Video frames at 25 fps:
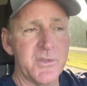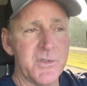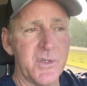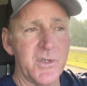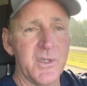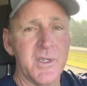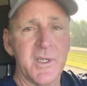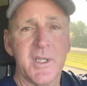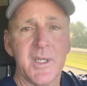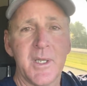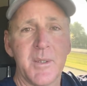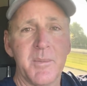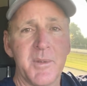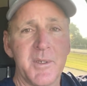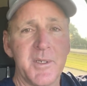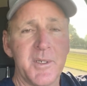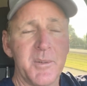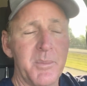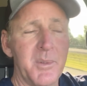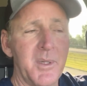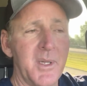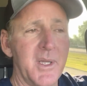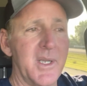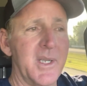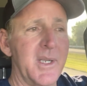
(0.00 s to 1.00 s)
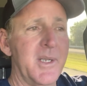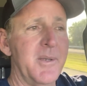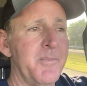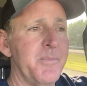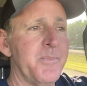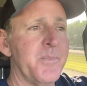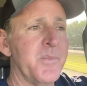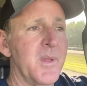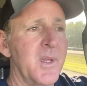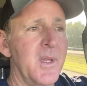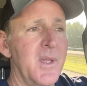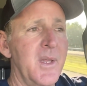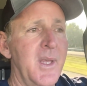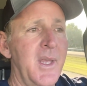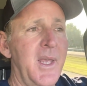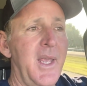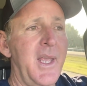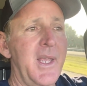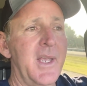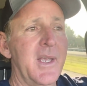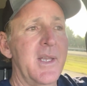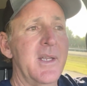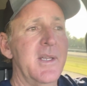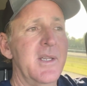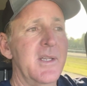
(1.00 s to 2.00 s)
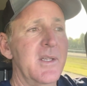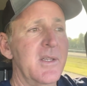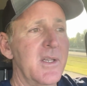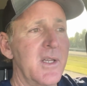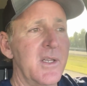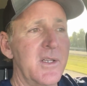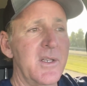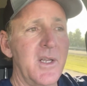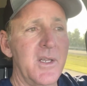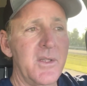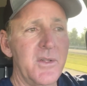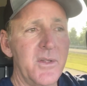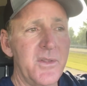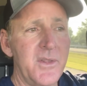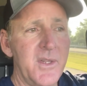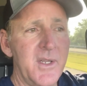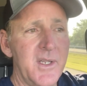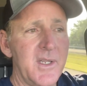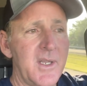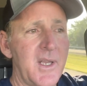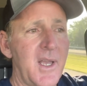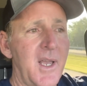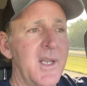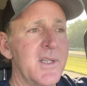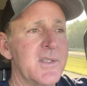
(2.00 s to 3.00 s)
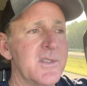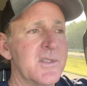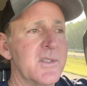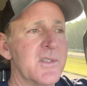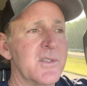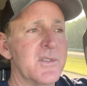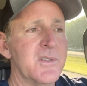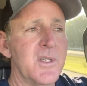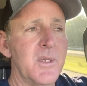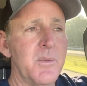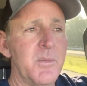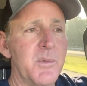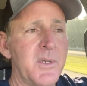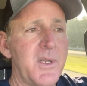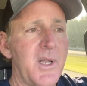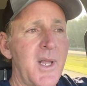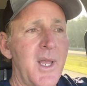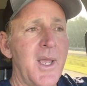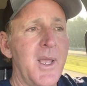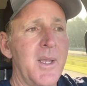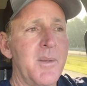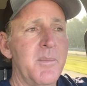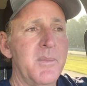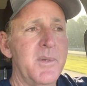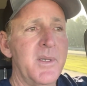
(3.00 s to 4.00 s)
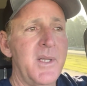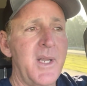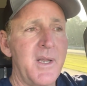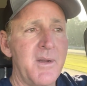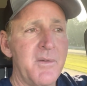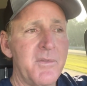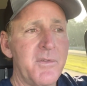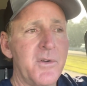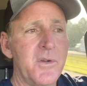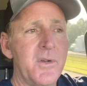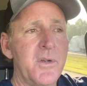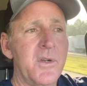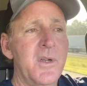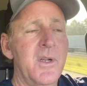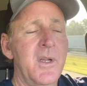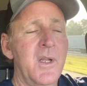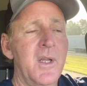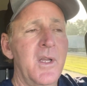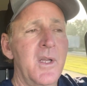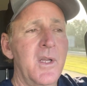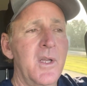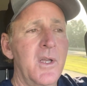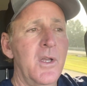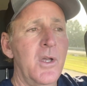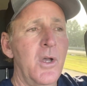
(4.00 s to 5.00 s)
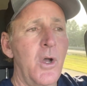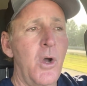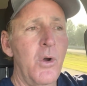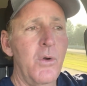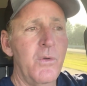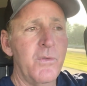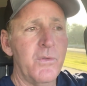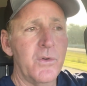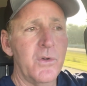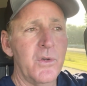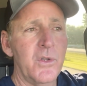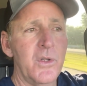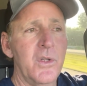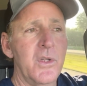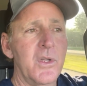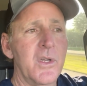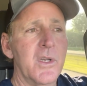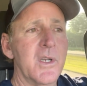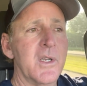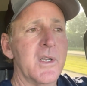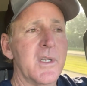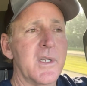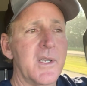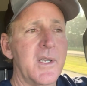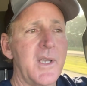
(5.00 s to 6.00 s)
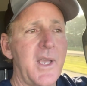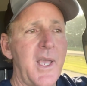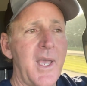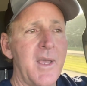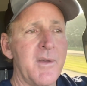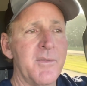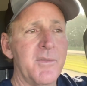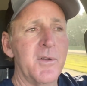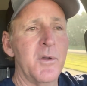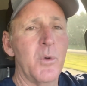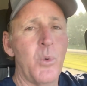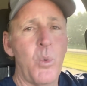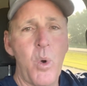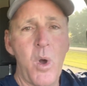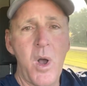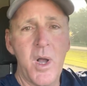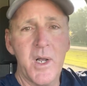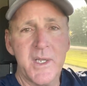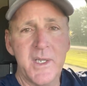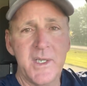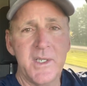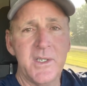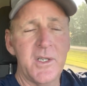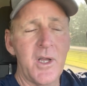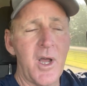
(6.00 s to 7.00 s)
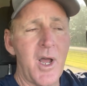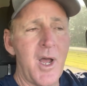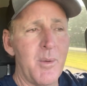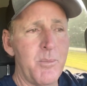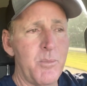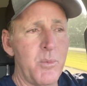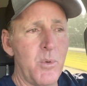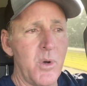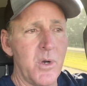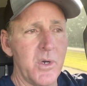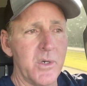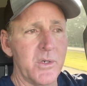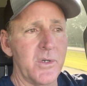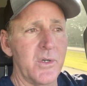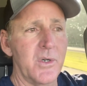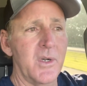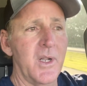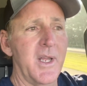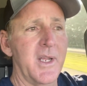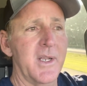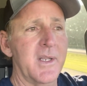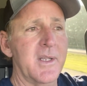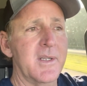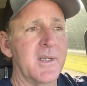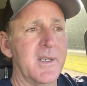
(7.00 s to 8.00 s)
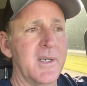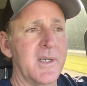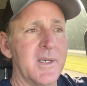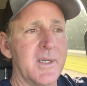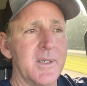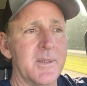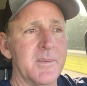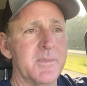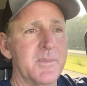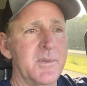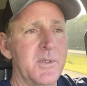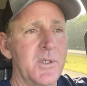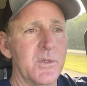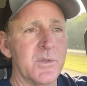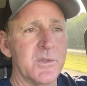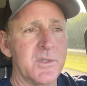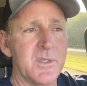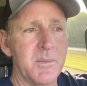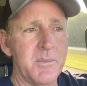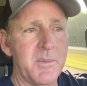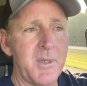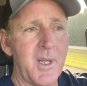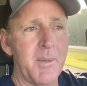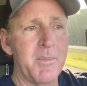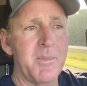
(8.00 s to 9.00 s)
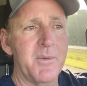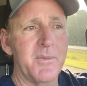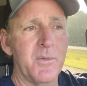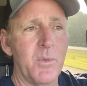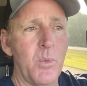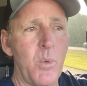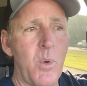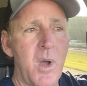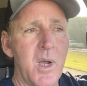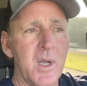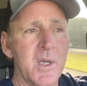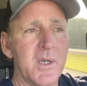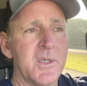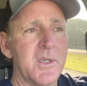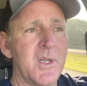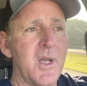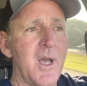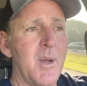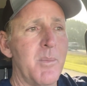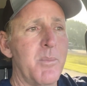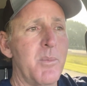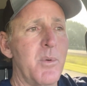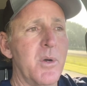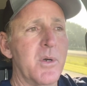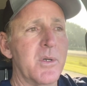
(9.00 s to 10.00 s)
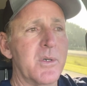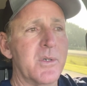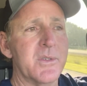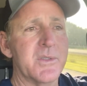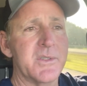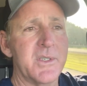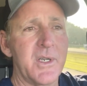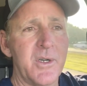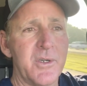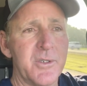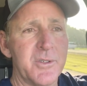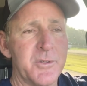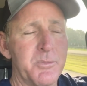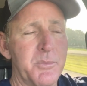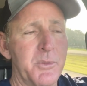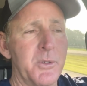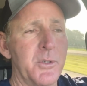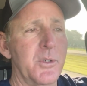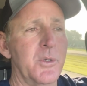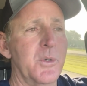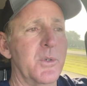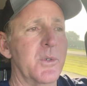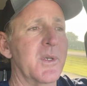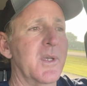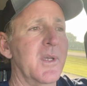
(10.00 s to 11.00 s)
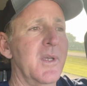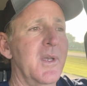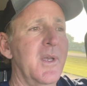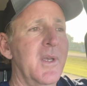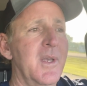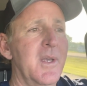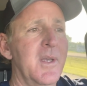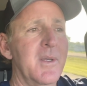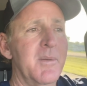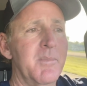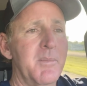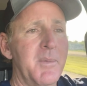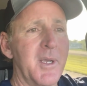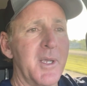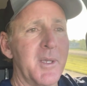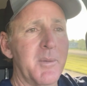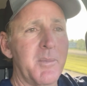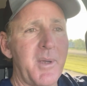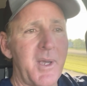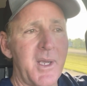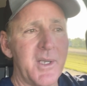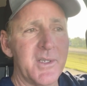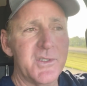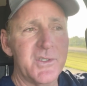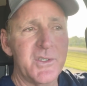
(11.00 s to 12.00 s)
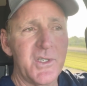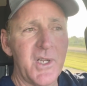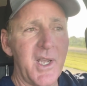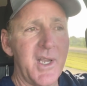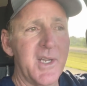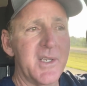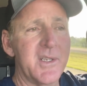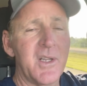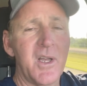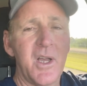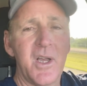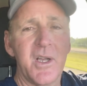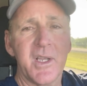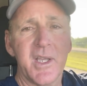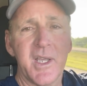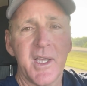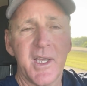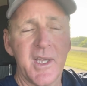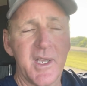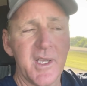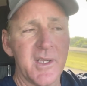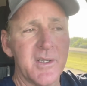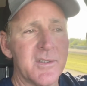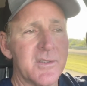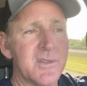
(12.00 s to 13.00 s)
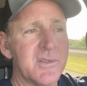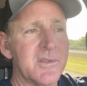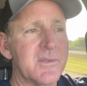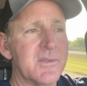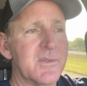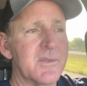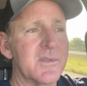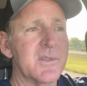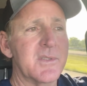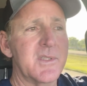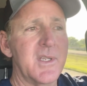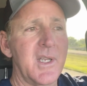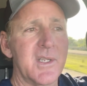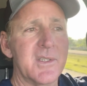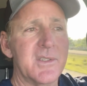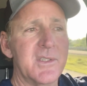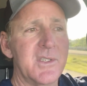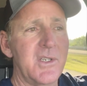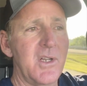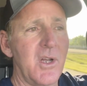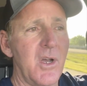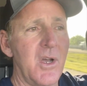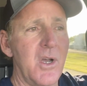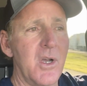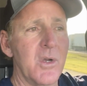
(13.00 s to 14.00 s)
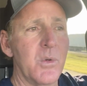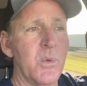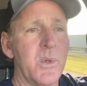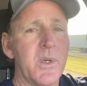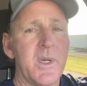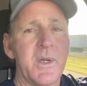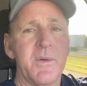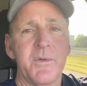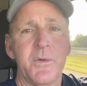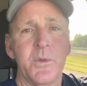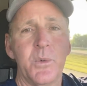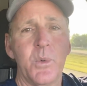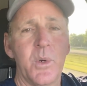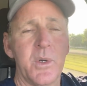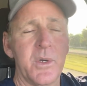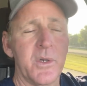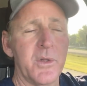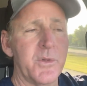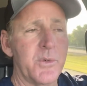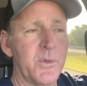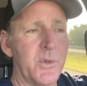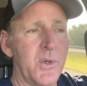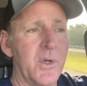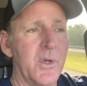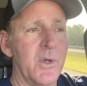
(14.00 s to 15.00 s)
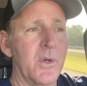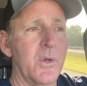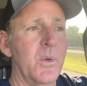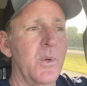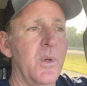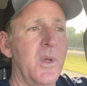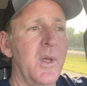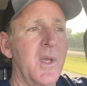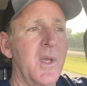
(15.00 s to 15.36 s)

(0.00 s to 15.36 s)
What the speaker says: are going to come into play. And in, another thing, guys, in the summertime, never overlook having a walking topwater, like you know, some type of a walking topwater, Zaraspook, Megabass, Giant Dog X, Sexy Dog, whatever you want to throw.